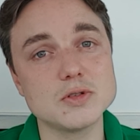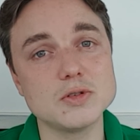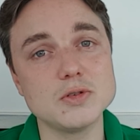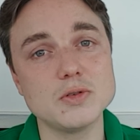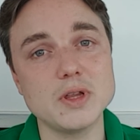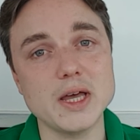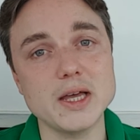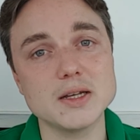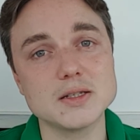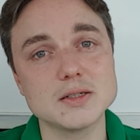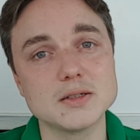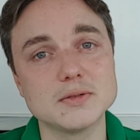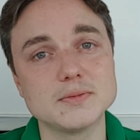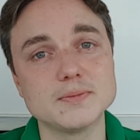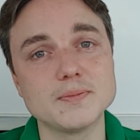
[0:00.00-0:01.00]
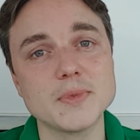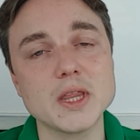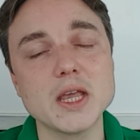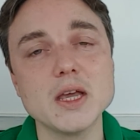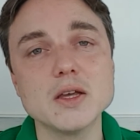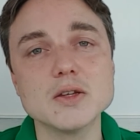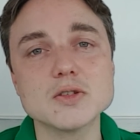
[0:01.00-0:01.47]
to do that.
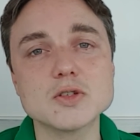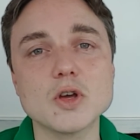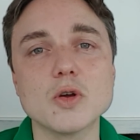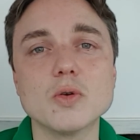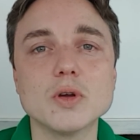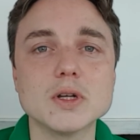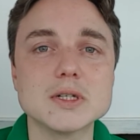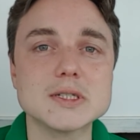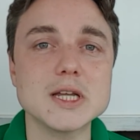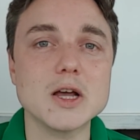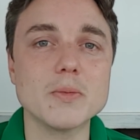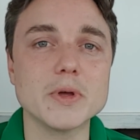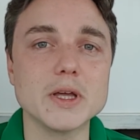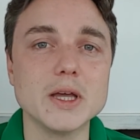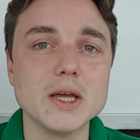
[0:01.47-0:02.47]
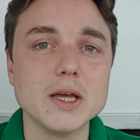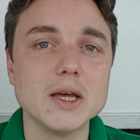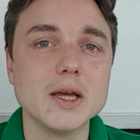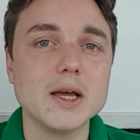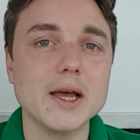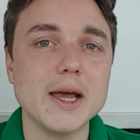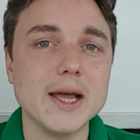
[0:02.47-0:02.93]
So tell me,
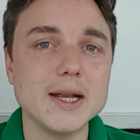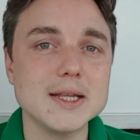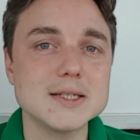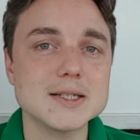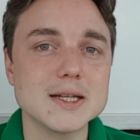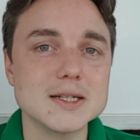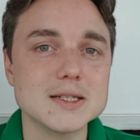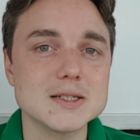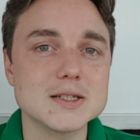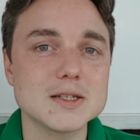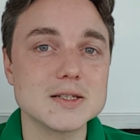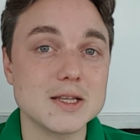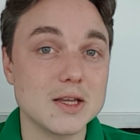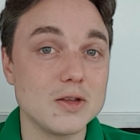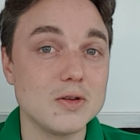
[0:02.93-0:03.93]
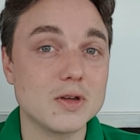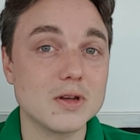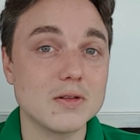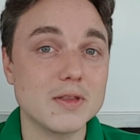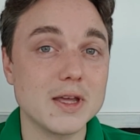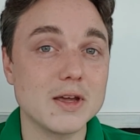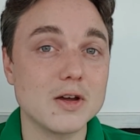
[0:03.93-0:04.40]
any sentences that you can
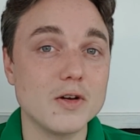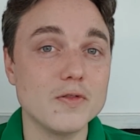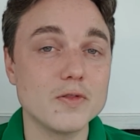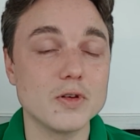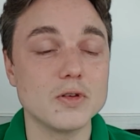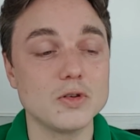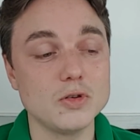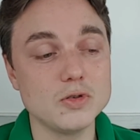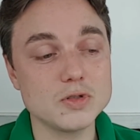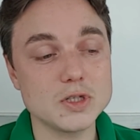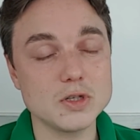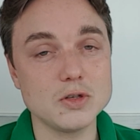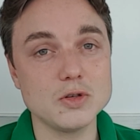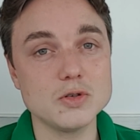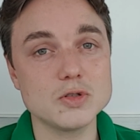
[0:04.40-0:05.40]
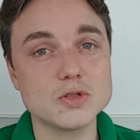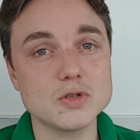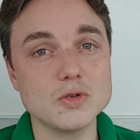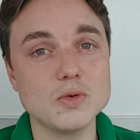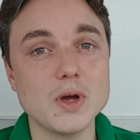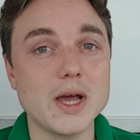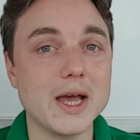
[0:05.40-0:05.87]
think of using used to